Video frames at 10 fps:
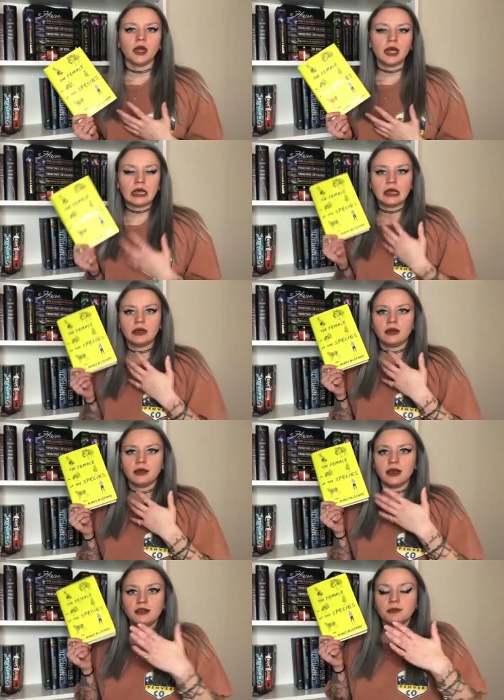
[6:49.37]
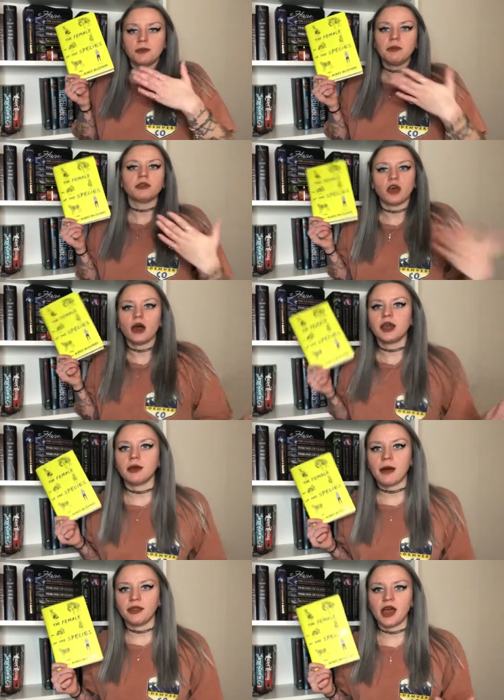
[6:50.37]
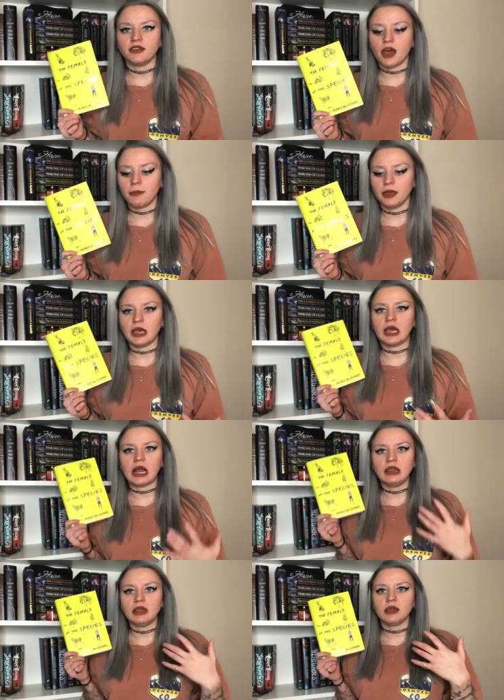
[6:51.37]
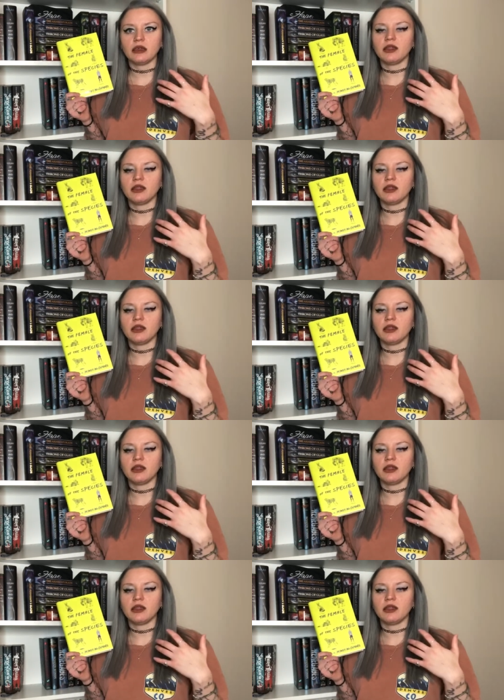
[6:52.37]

It gets people talking about that topic and I think